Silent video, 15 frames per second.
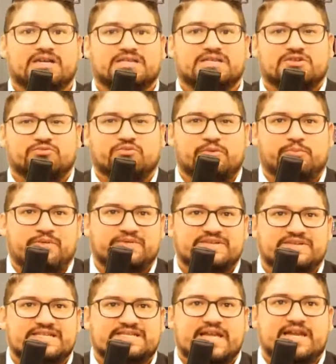As we previously
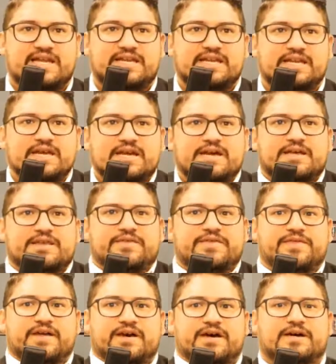stated,
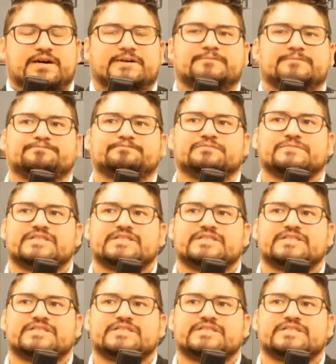the